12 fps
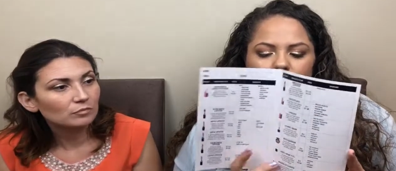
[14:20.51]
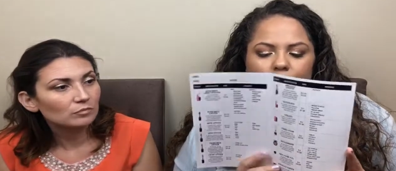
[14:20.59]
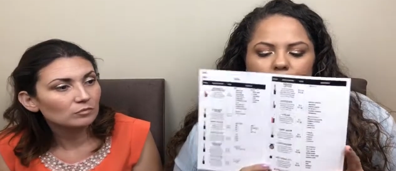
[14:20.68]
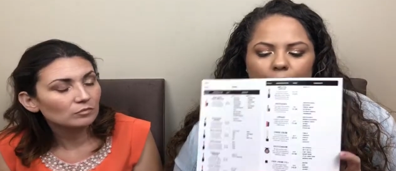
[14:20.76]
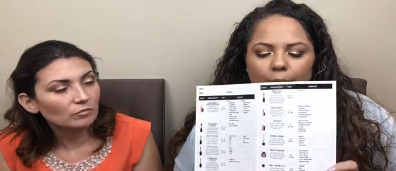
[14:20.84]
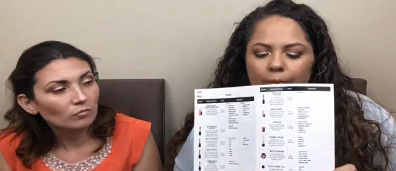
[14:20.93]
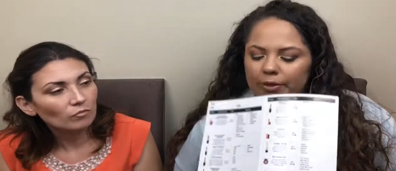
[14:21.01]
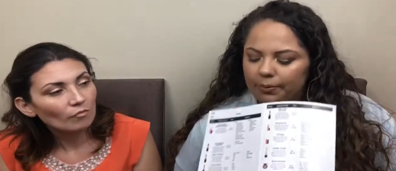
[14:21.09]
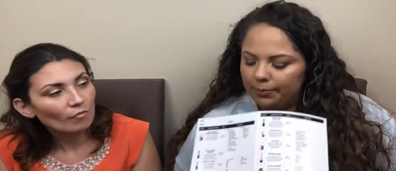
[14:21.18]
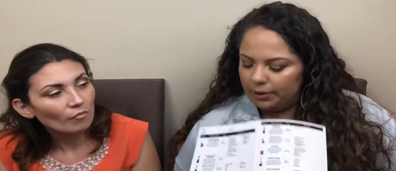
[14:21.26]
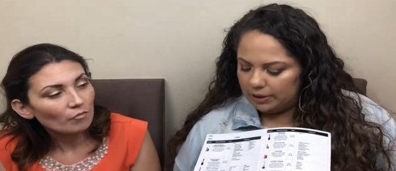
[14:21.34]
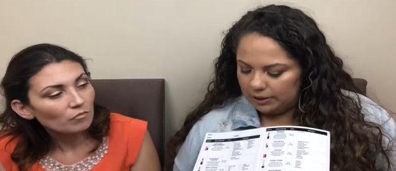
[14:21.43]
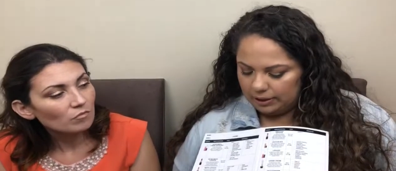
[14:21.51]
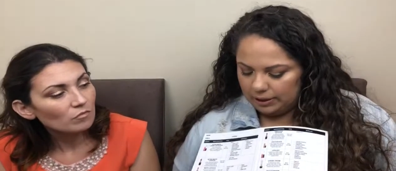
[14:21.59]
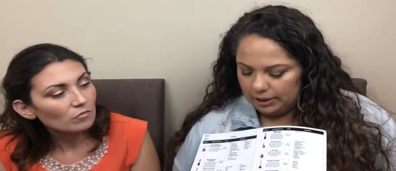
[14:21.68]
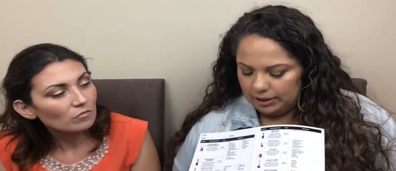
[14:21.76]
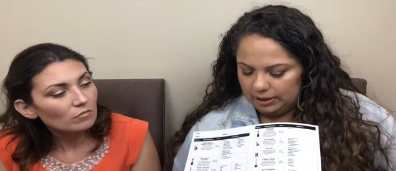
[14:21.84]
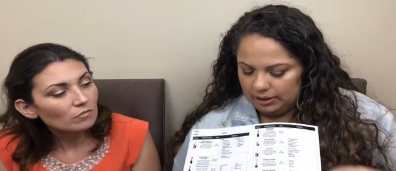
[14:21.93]
Speaker 1: We open the
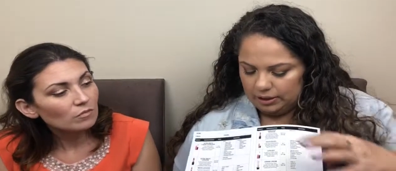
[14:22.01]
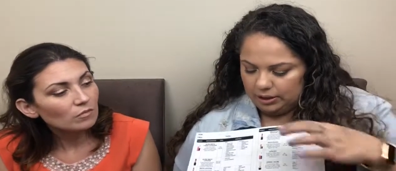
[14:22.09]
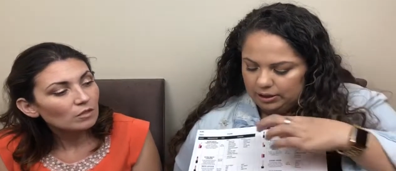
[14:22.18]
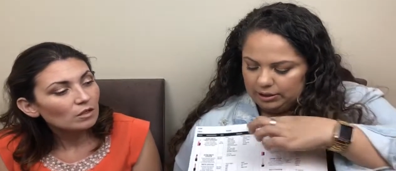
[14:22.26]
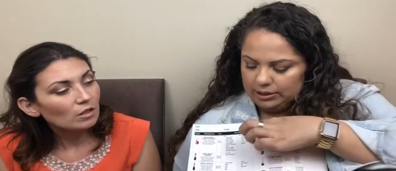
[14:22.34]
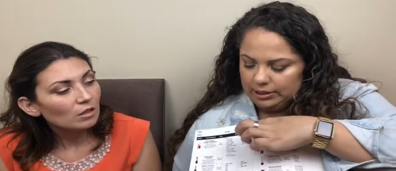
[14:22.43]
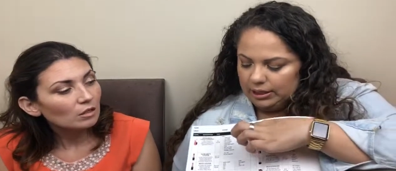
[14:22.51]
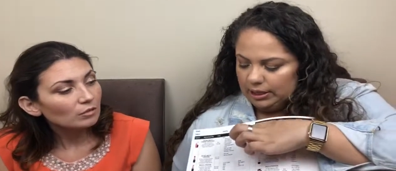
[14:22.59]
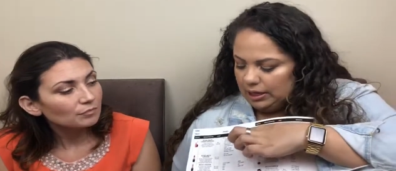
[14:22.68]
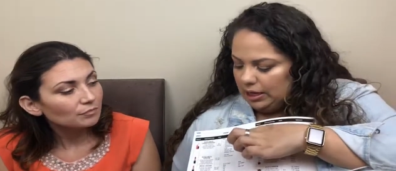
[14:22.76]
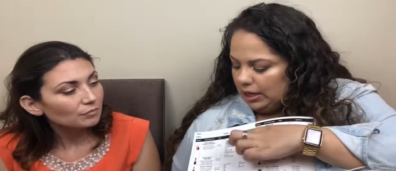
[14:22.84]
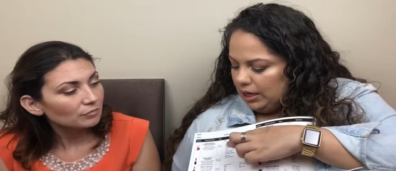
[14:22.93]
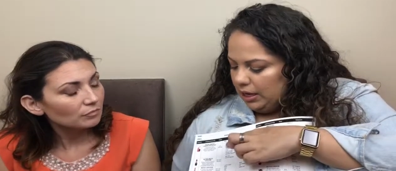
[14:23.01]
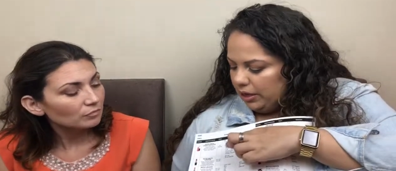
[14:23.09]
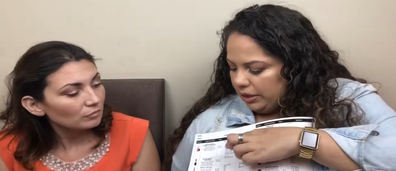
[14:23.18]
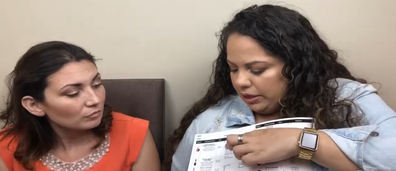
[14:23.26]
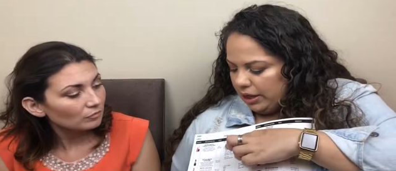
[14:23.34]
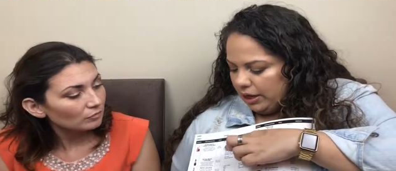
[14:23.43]
booklet. You see
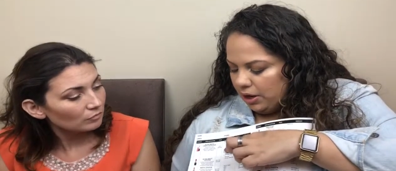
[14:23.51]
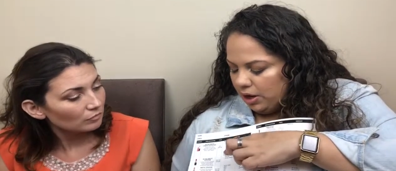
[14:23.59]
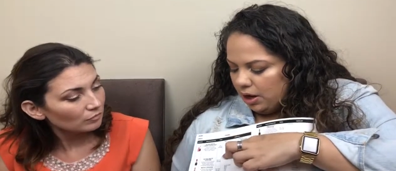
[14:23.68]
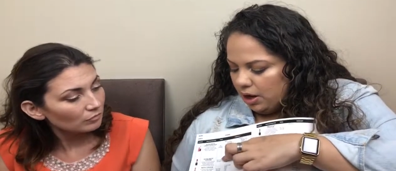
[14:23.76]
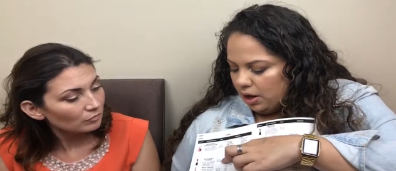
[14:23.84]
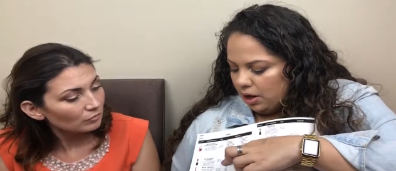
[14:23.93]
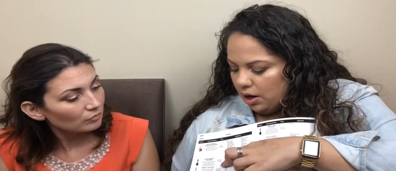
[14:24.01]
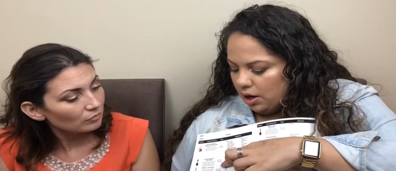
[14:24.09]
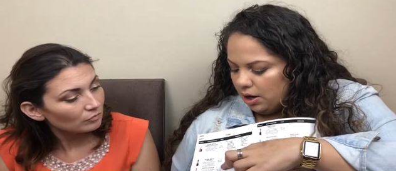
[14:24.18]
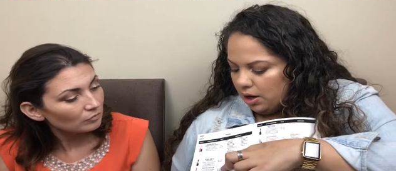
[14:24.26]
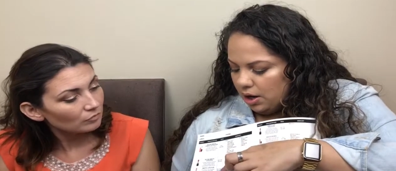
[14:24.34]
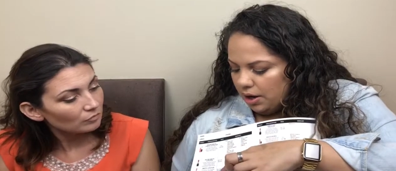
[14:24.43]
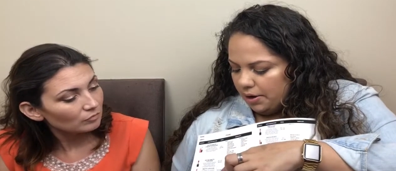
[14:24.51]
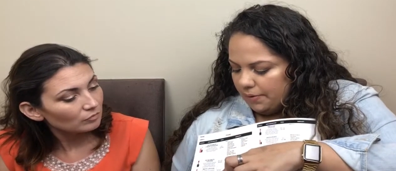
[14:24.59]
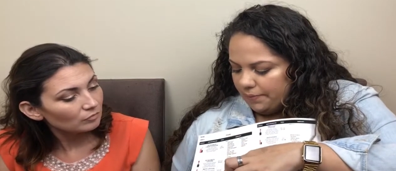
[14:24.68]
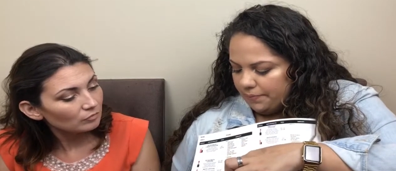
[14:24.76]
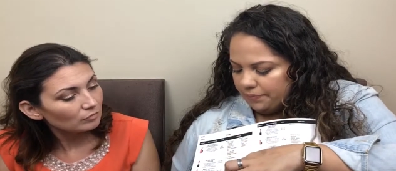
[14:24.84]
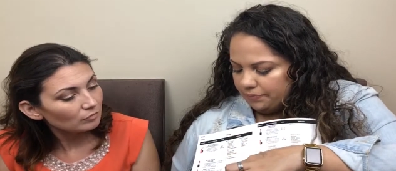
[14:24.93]
there are
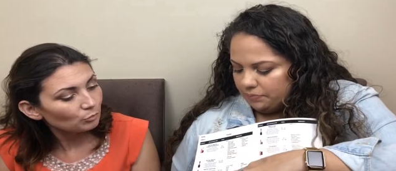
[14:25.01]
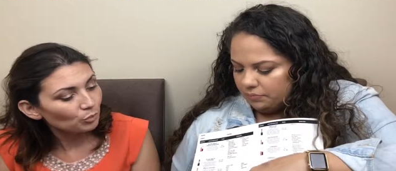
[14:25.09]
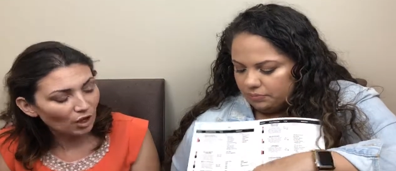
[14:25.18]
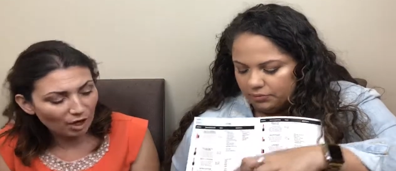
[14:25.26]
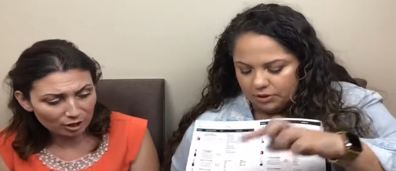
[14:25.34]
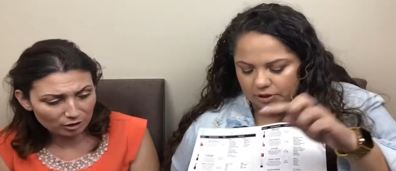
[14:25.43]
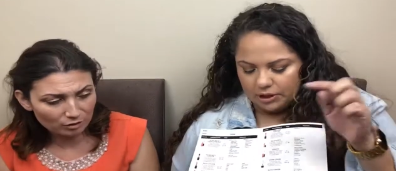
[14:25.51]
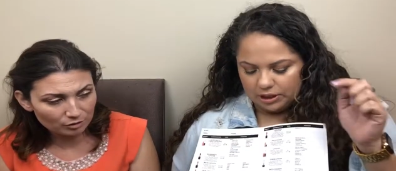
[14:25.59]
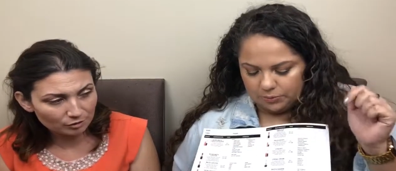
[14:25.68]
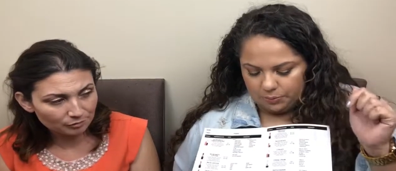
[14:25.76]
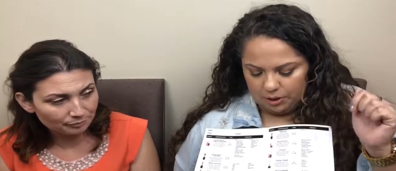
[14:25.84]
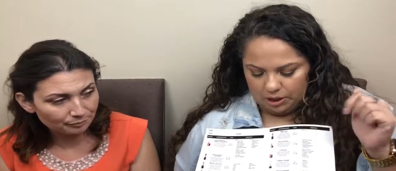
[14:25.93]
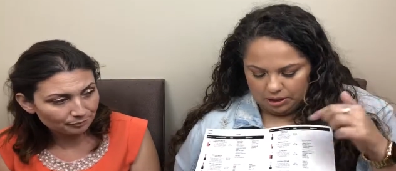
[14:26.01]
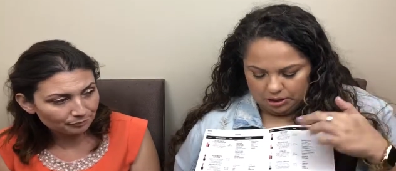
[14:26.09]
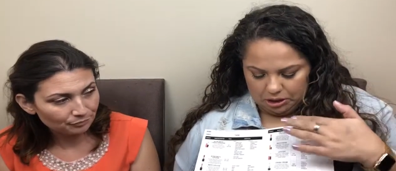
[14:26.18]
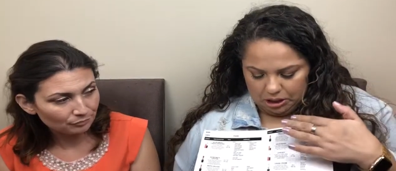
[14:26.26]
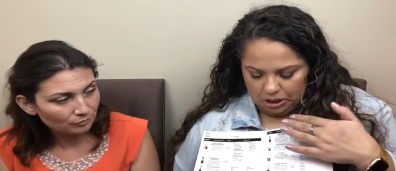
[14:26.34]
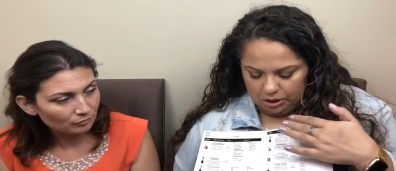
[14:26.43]
products. Six
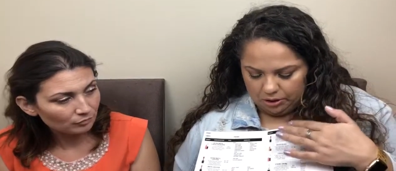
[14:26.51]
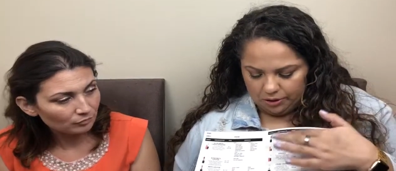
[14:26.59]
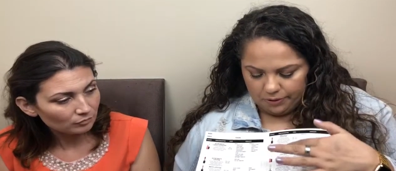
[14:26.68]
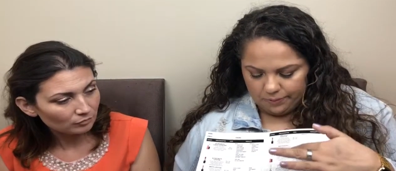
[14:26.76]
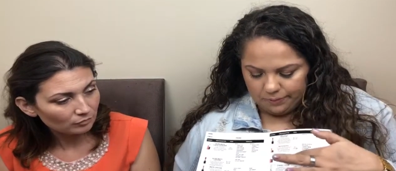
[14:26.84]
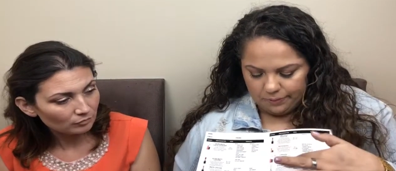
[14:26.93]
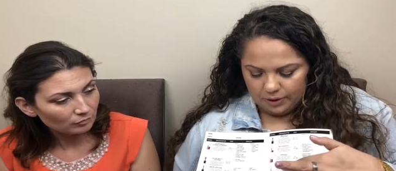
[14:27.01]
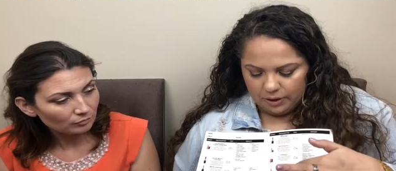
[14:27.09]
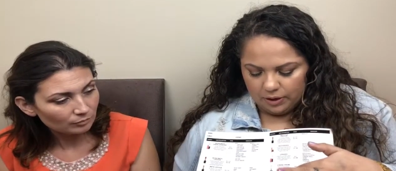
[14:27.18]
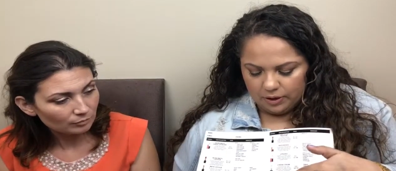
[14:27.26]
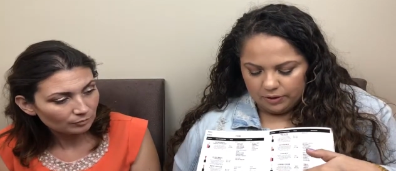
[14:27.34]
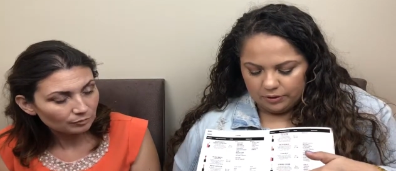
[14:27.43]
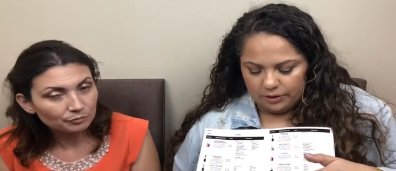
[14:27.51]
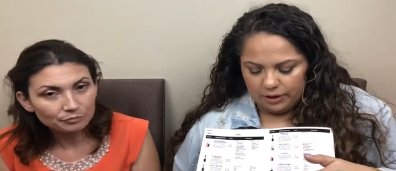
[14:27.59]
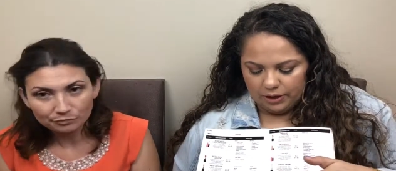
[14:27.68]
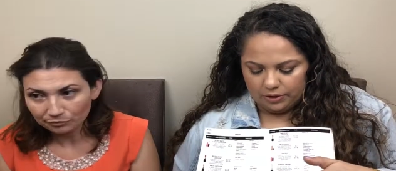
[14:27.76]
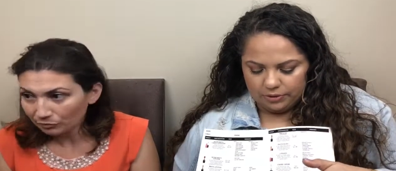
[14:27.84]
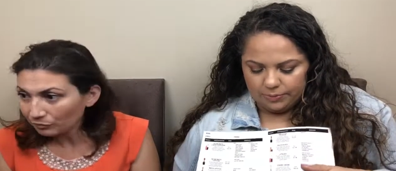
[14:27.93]
products here.
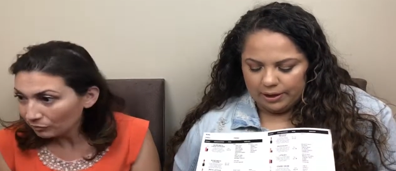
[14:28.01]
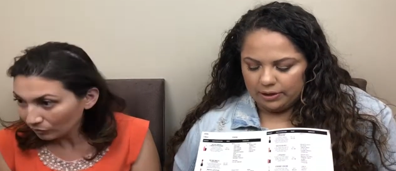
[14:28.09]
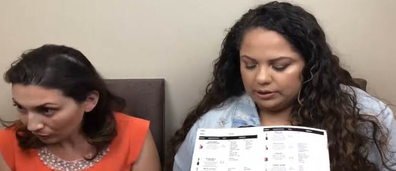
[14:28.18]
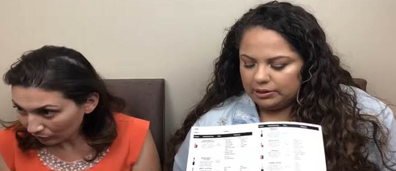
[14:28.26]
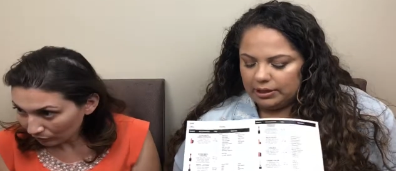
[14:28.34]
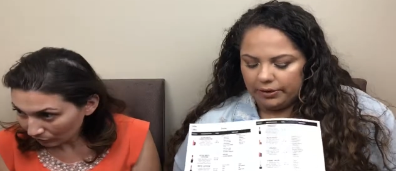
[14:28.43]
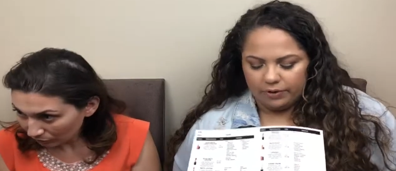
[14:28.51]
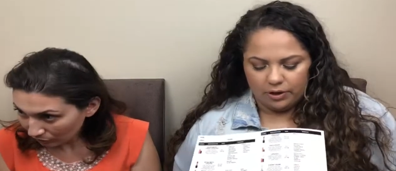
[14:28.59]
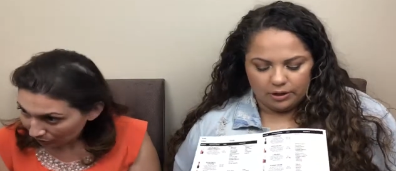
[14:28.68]
There's about seven